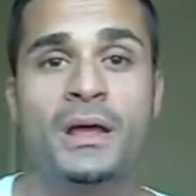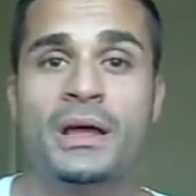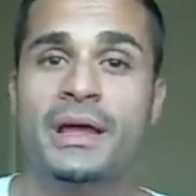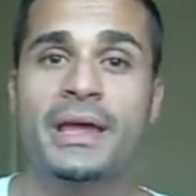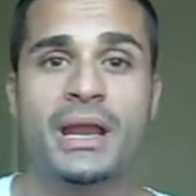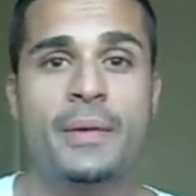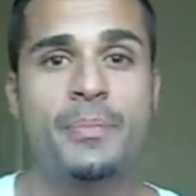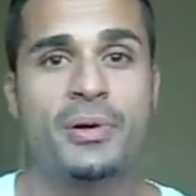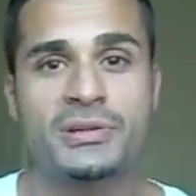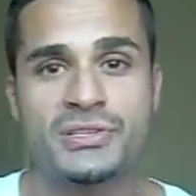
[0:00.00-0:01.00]
Again, I'm
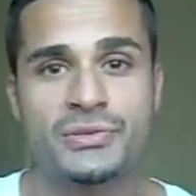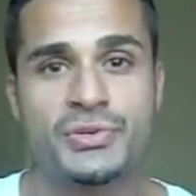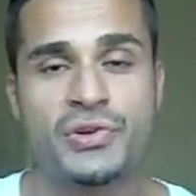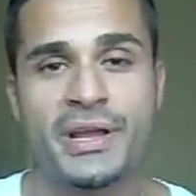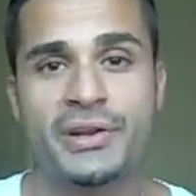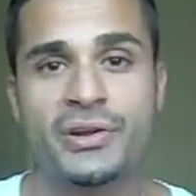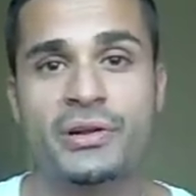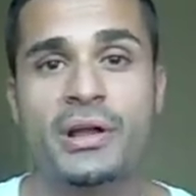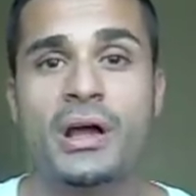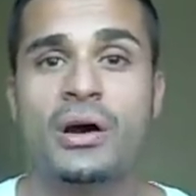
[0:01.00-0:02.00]
a personal trainer,
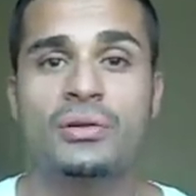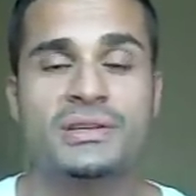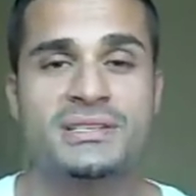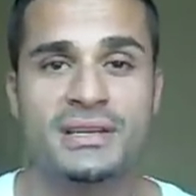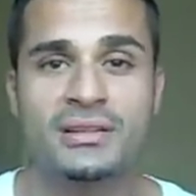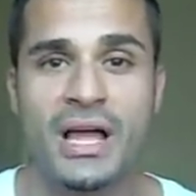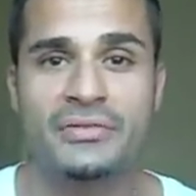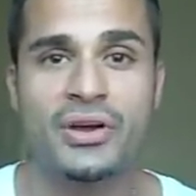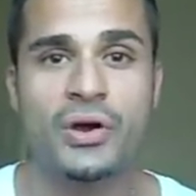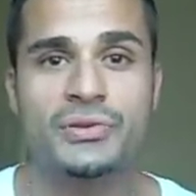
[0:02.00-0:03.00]
holistic
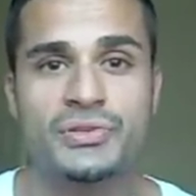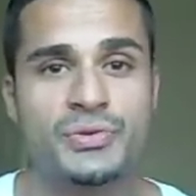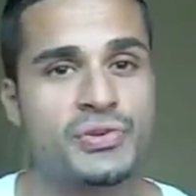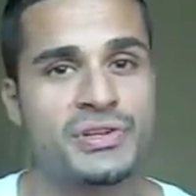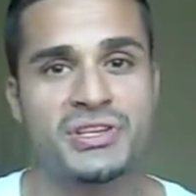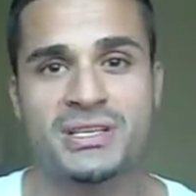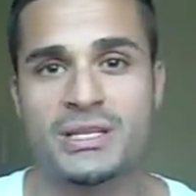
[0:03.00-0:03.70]
life coach, nutritionist.